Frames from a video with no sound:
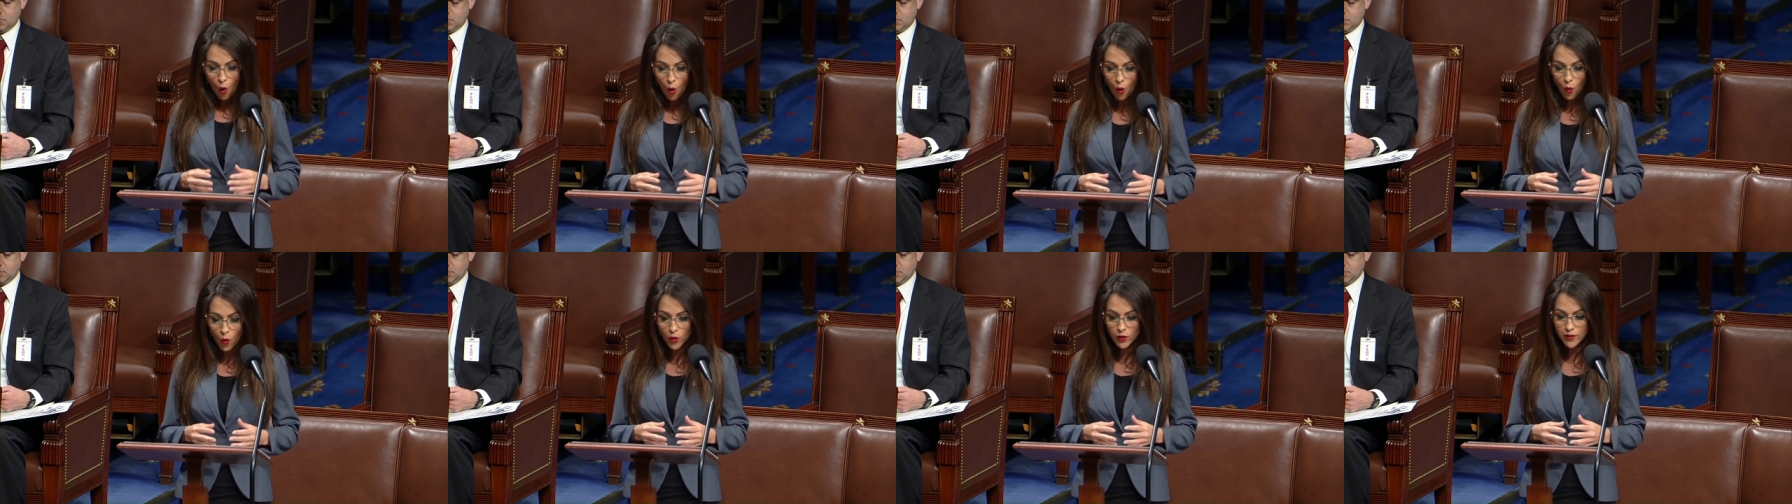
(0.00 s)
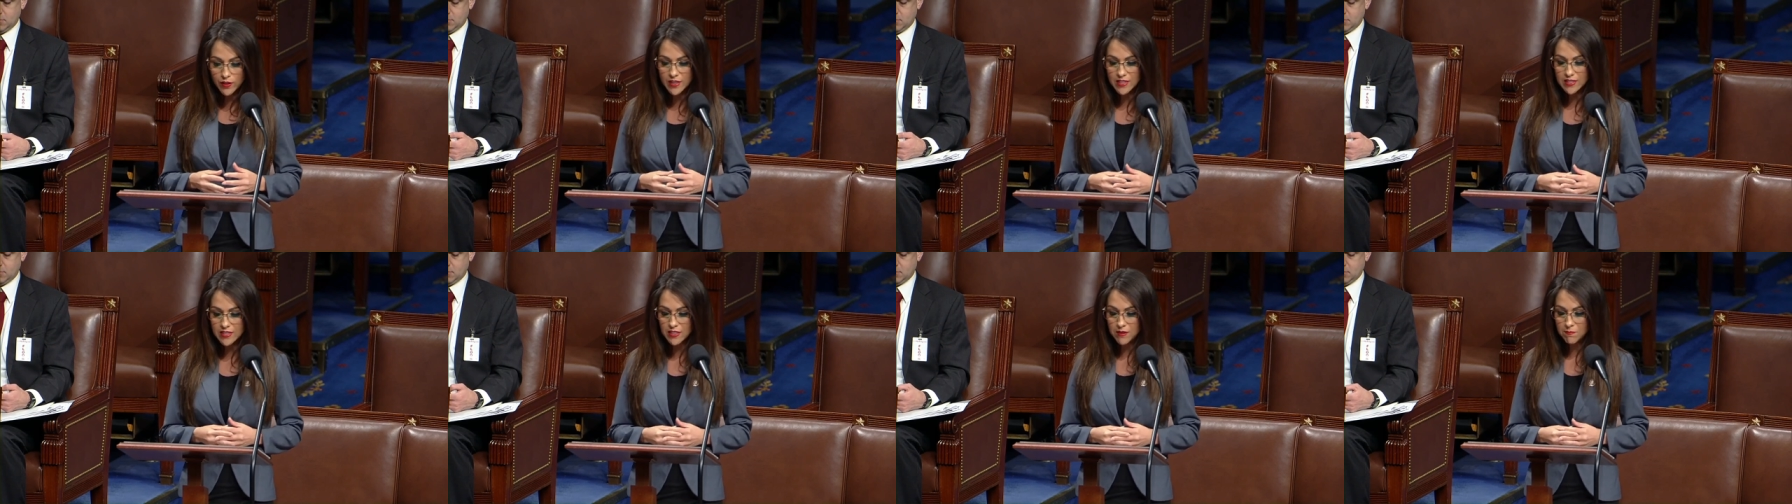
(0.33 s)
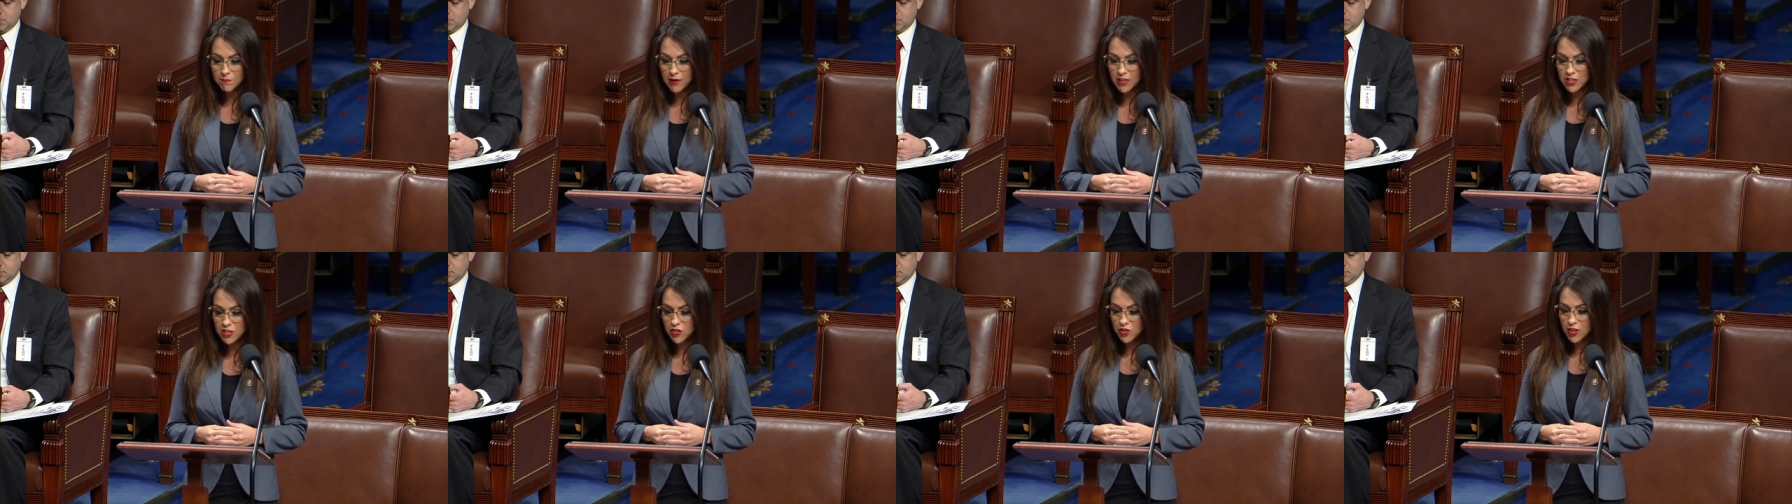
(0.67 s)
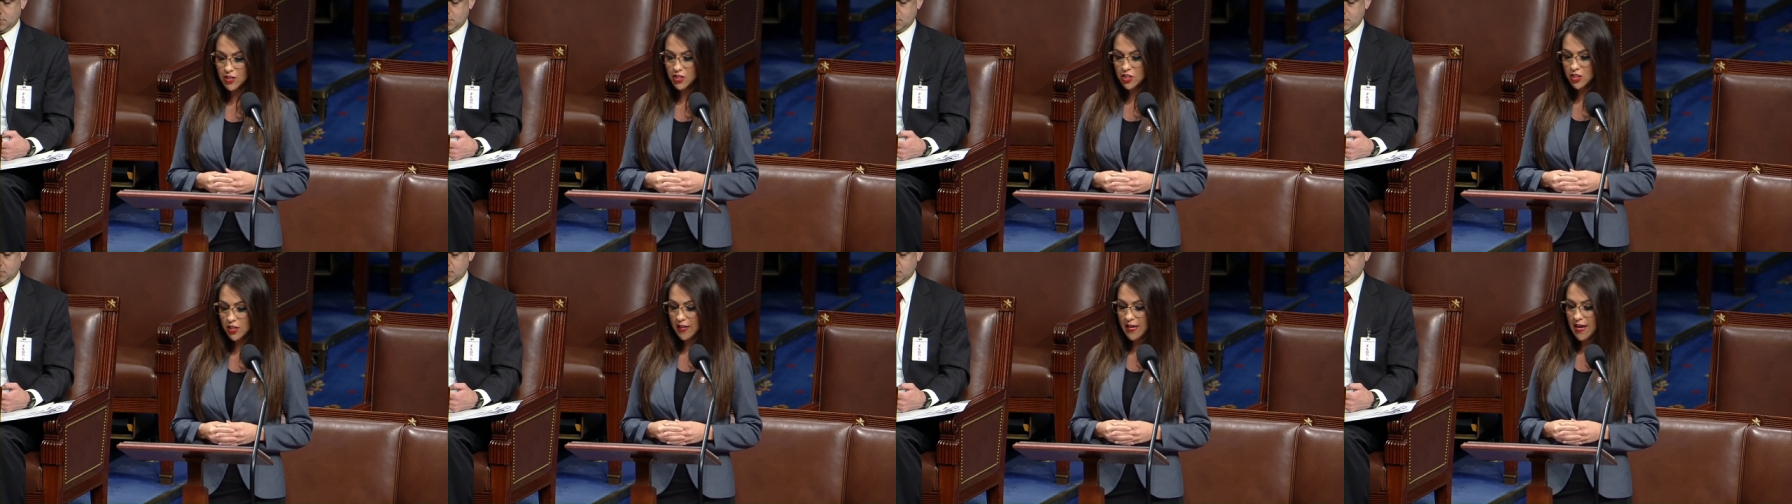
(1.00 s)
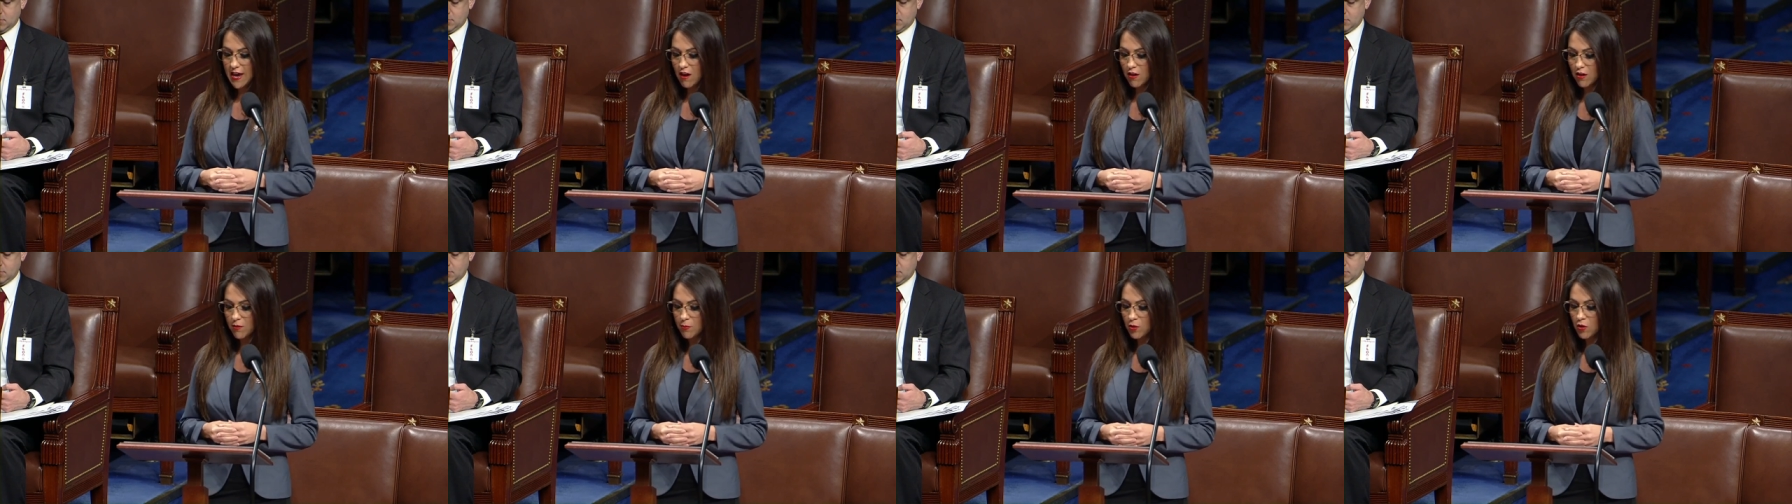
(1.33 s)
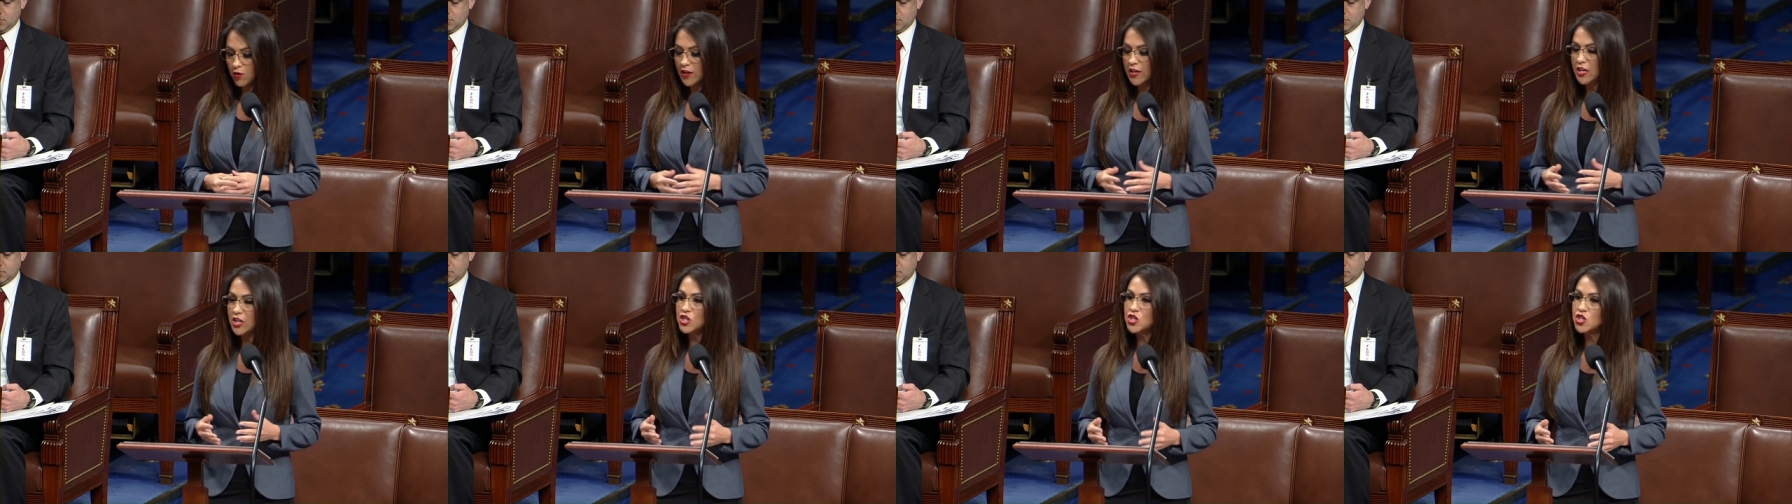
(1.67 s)
hold this administration
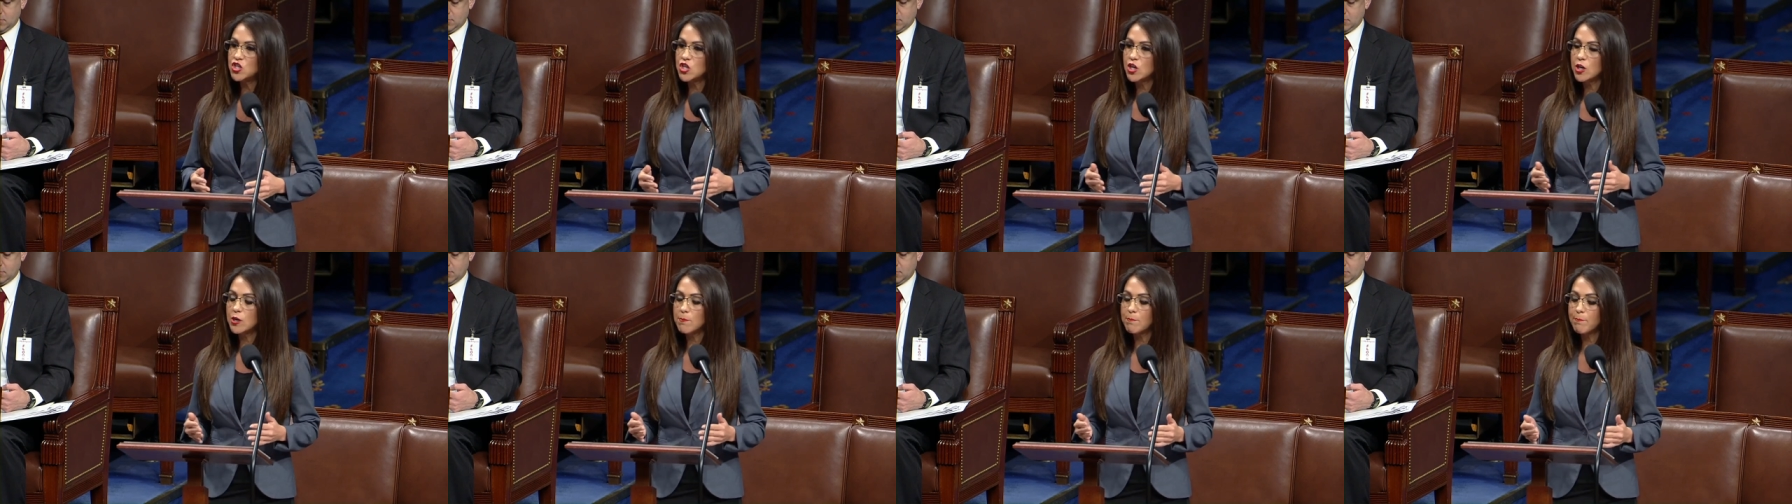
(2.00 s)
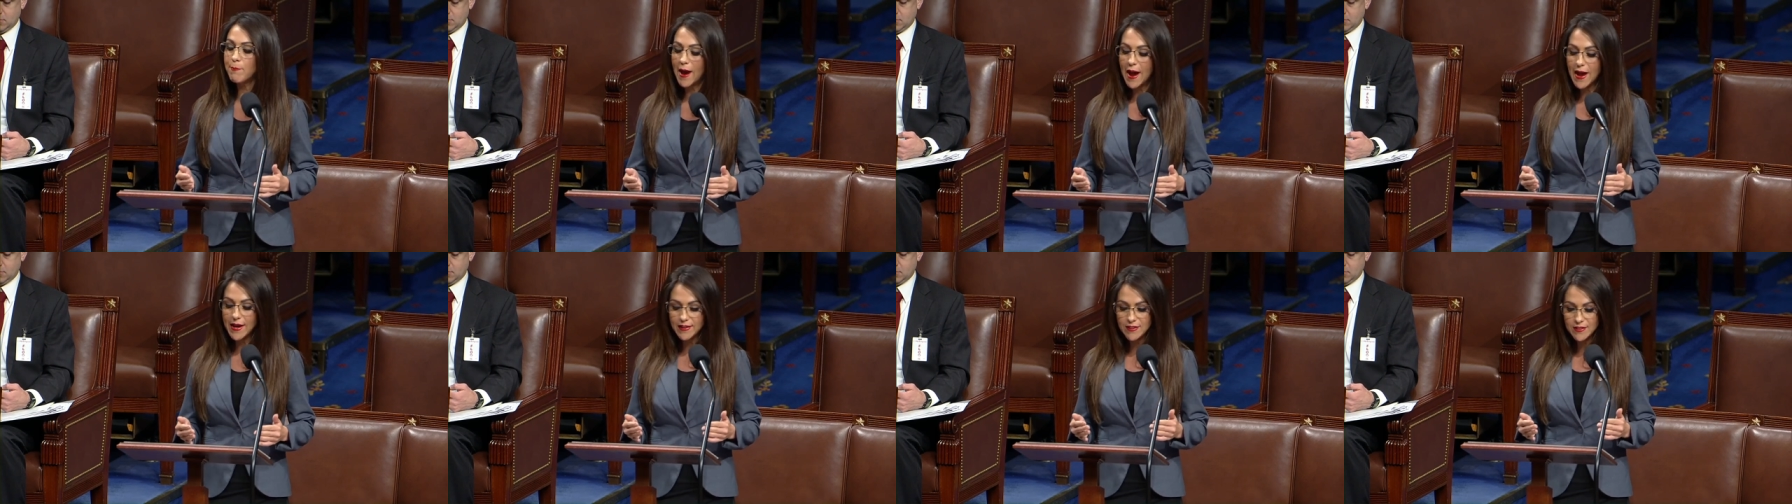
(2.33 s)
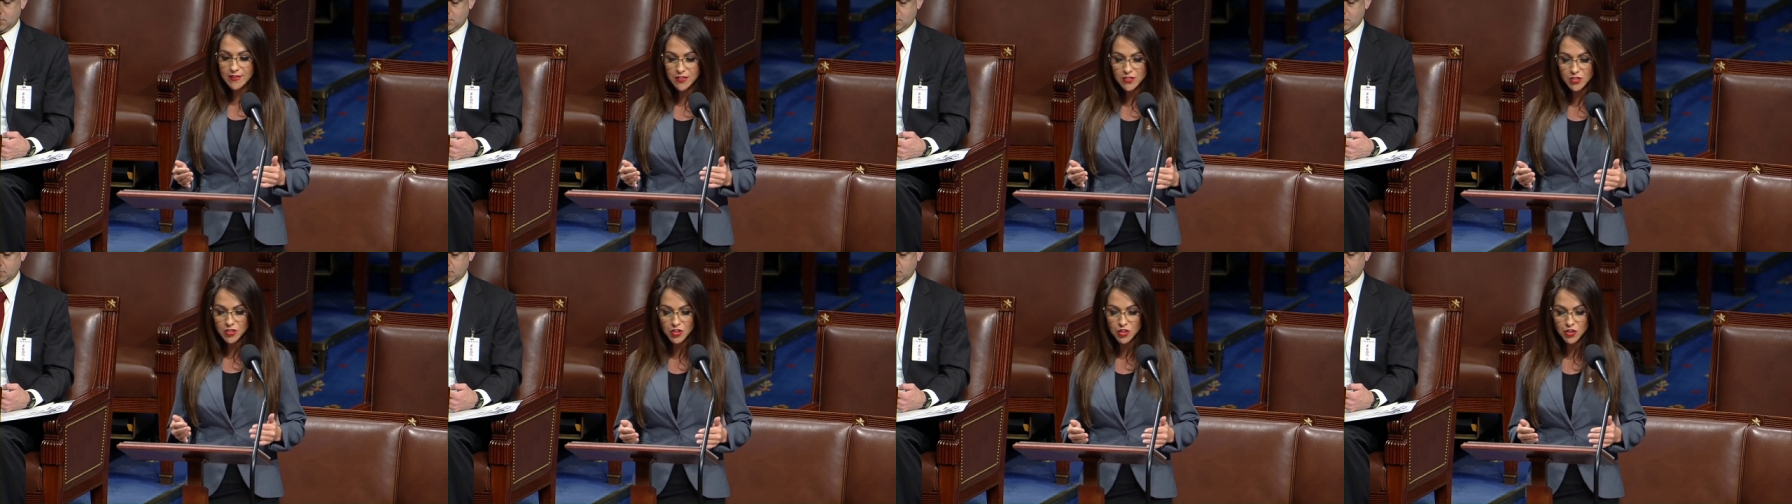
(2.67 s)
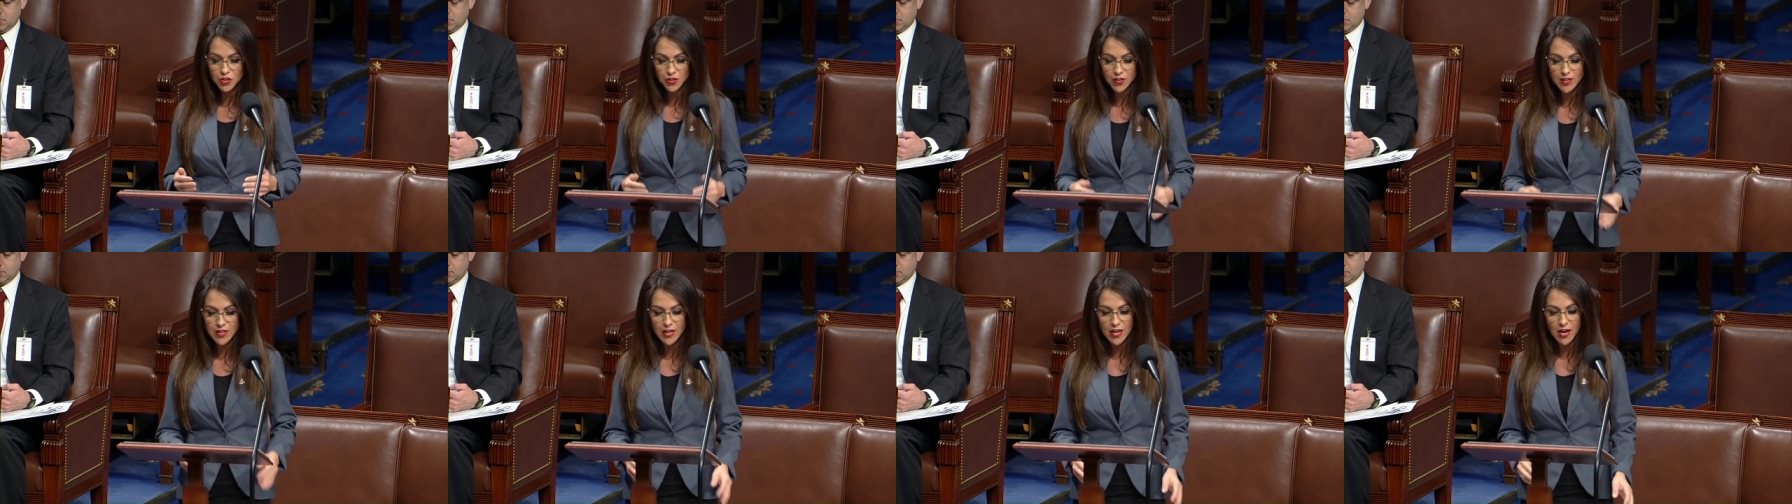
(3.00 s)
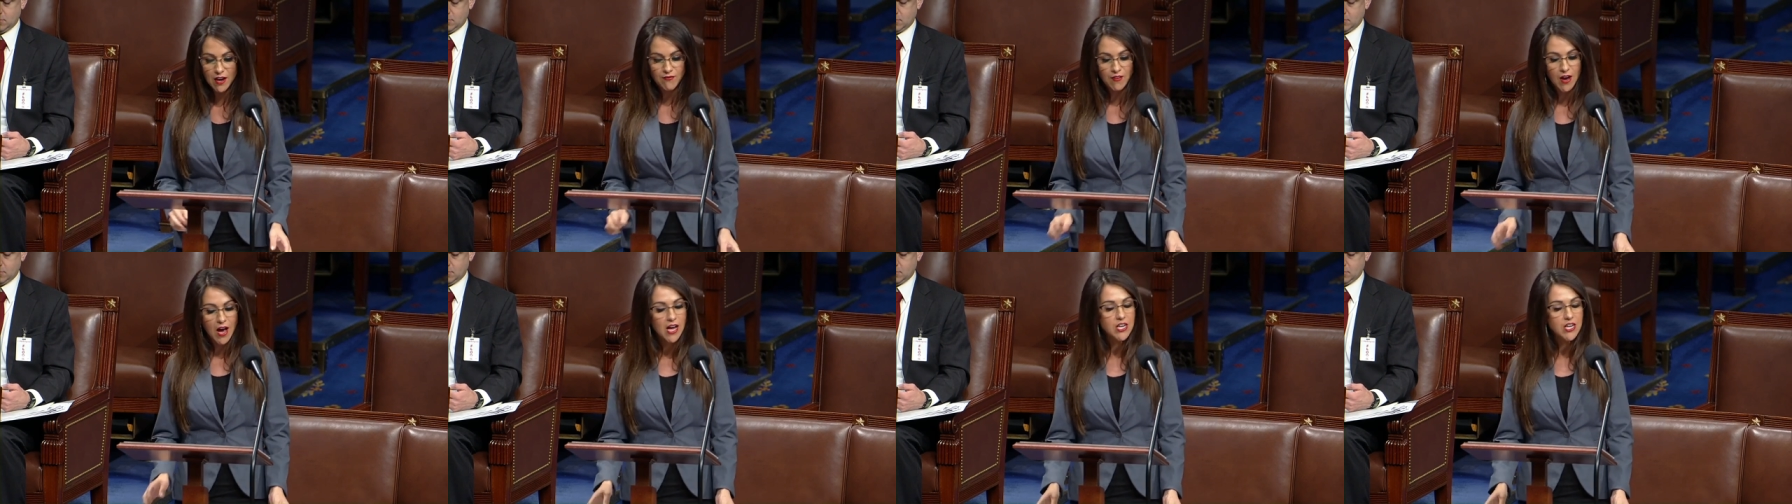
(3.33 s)
accountable and ensure Biden's streak of